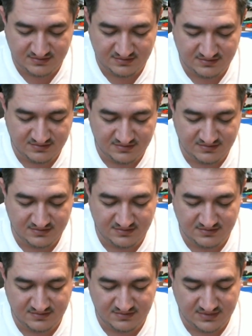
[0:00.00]
It
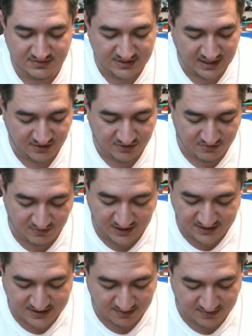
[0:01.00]
was like
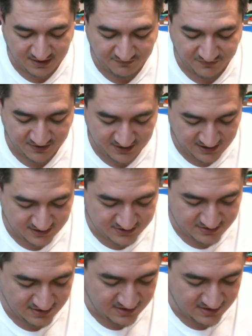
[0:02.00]
3 something for this